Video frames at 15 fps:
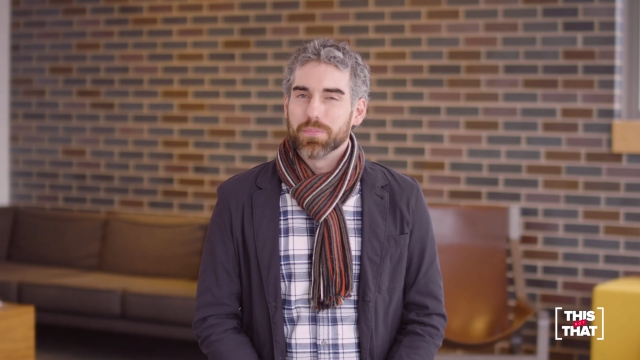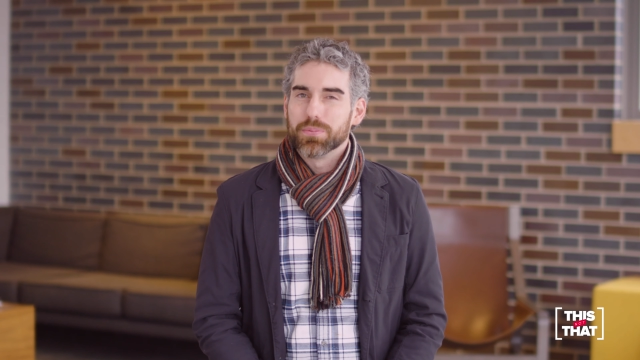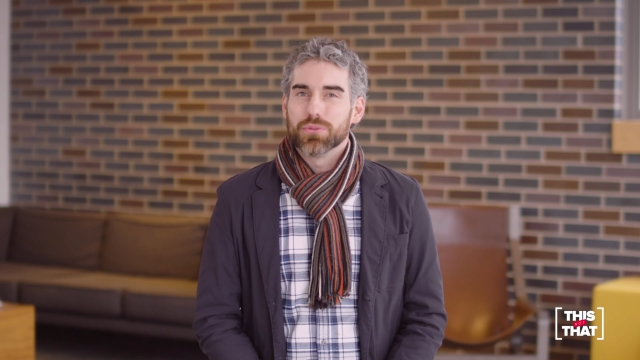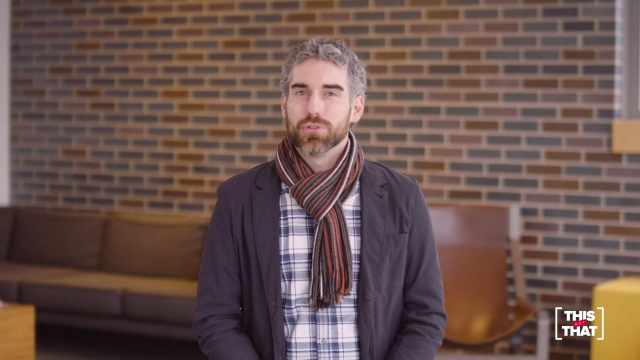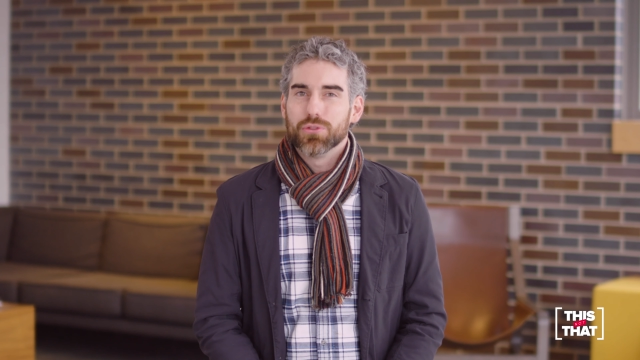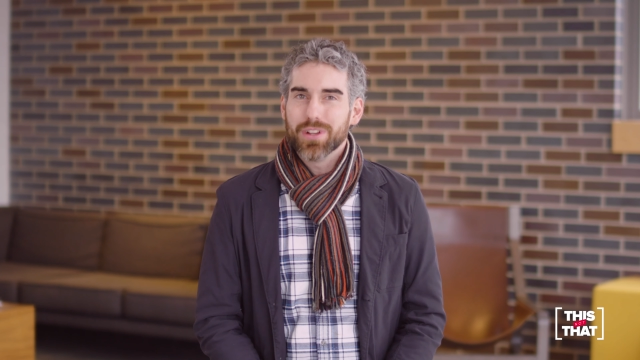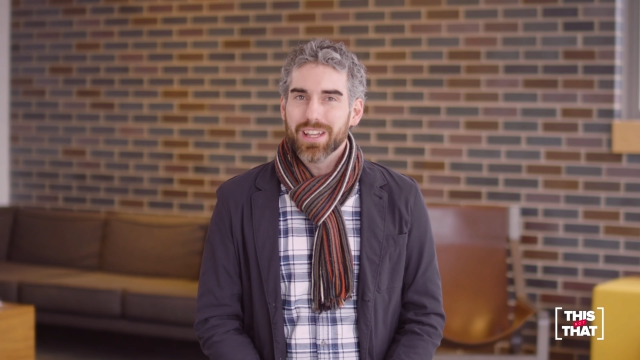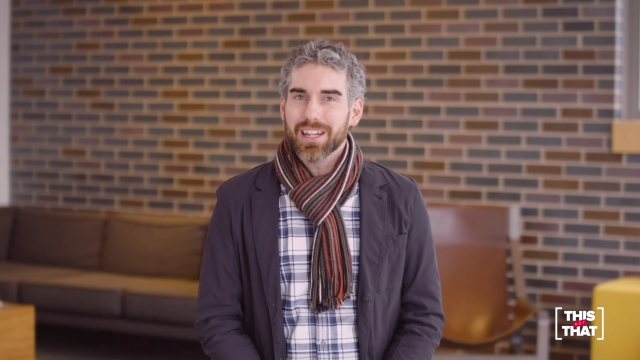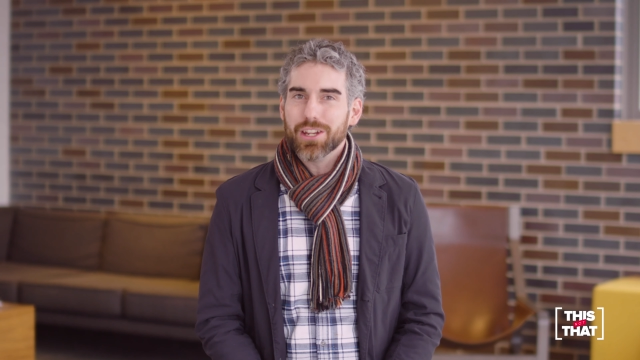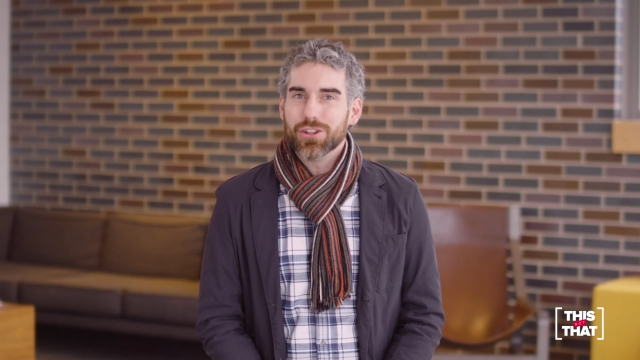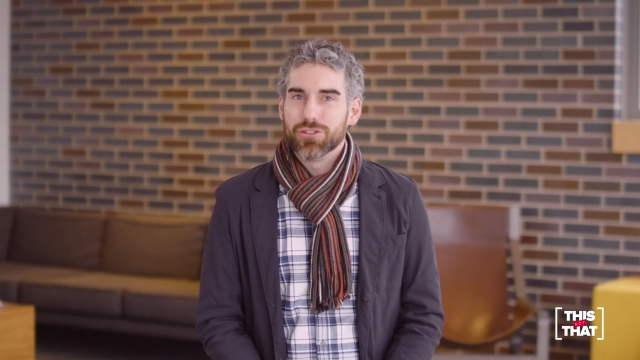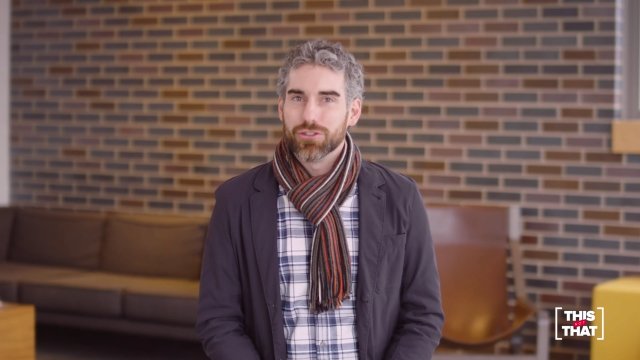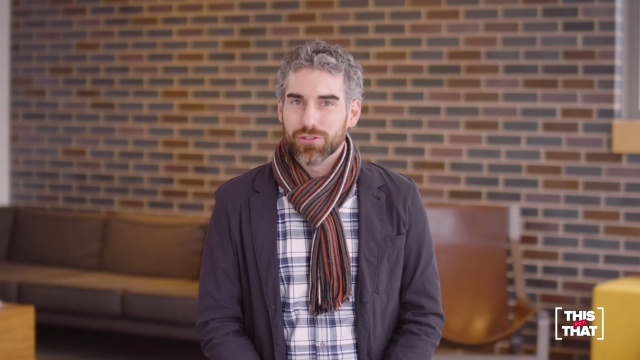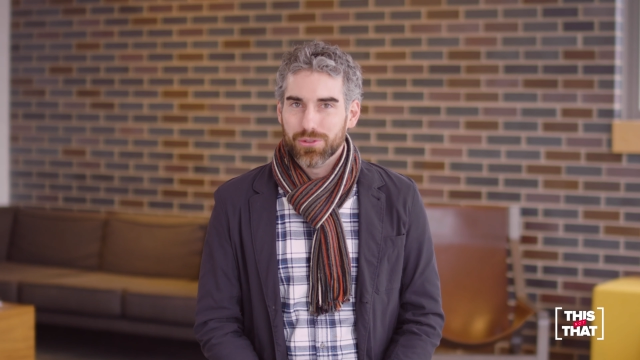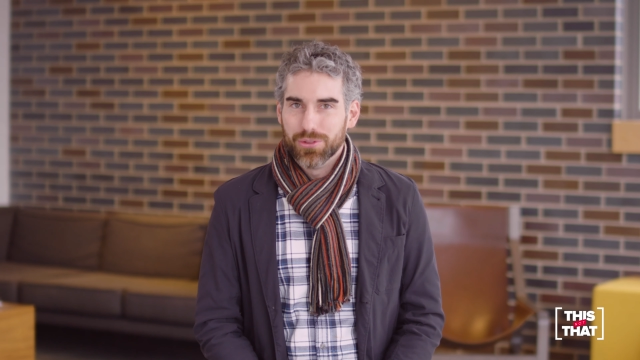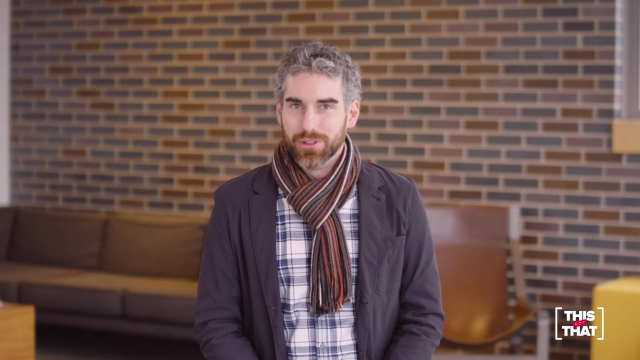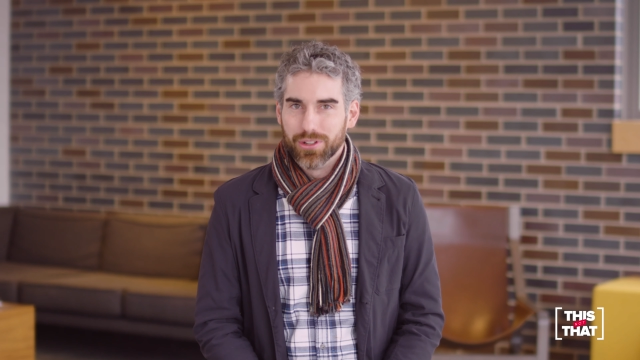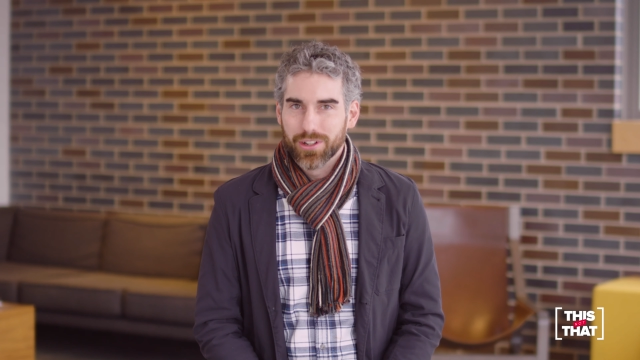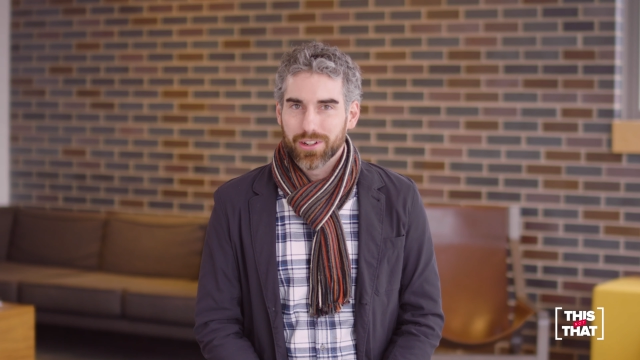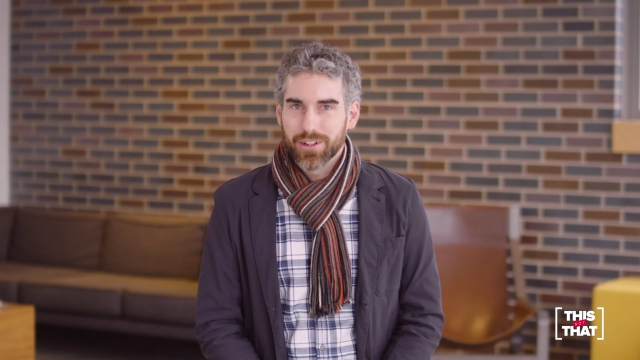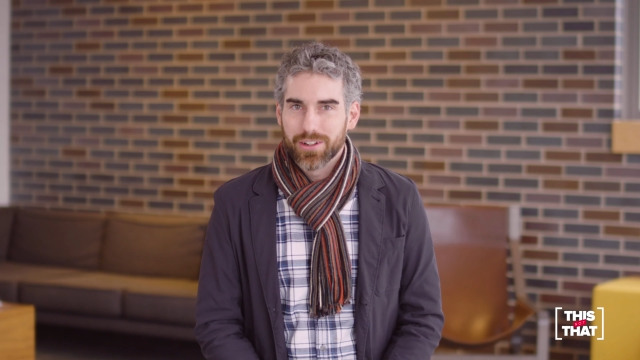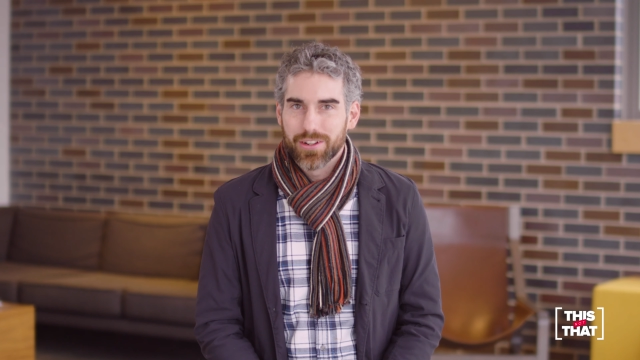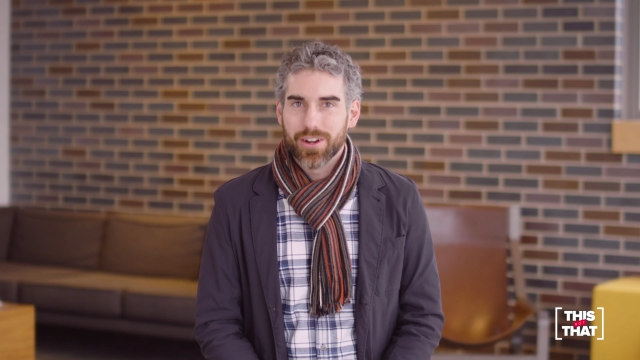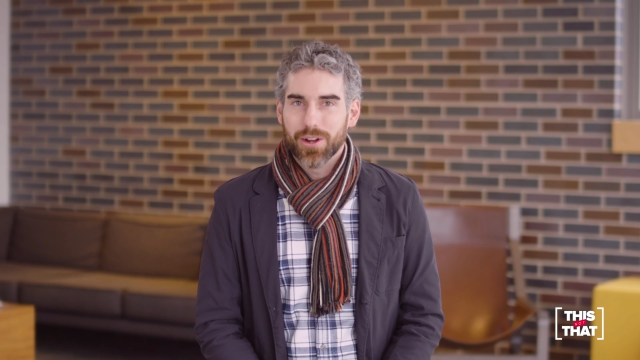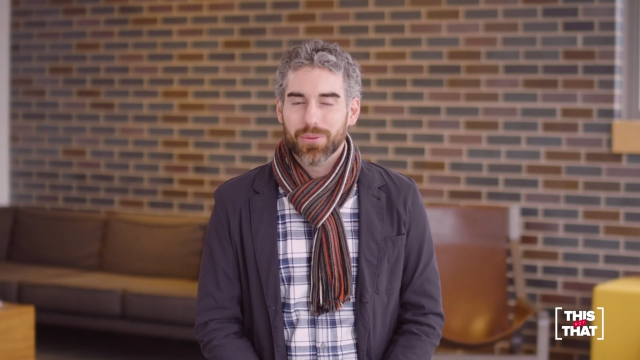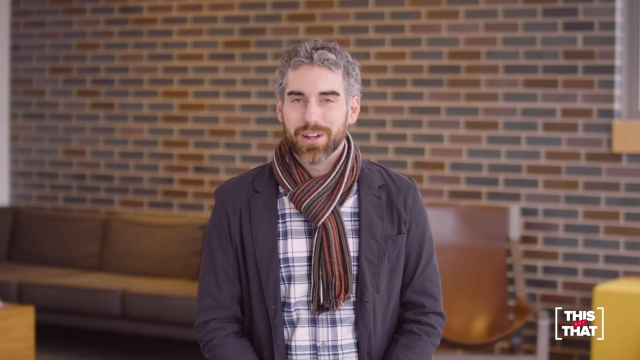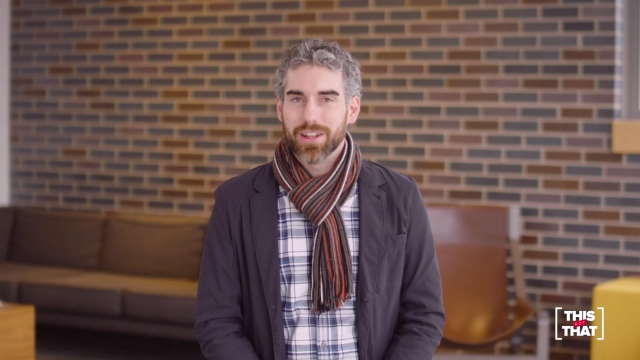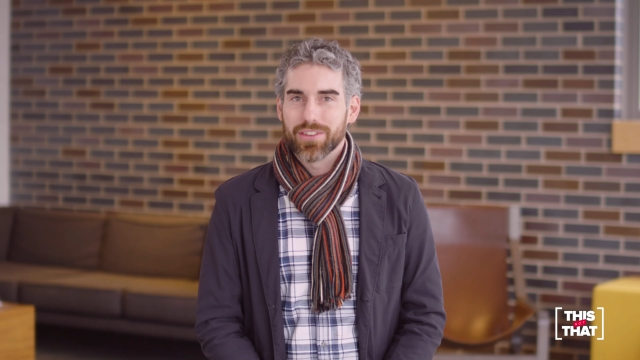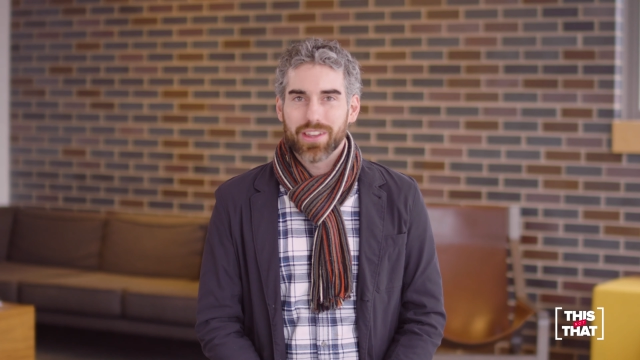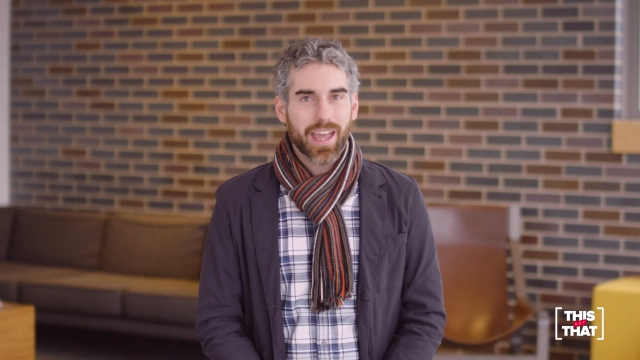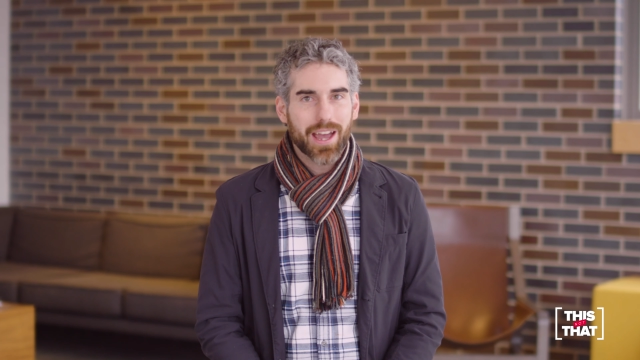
pretty sure no one is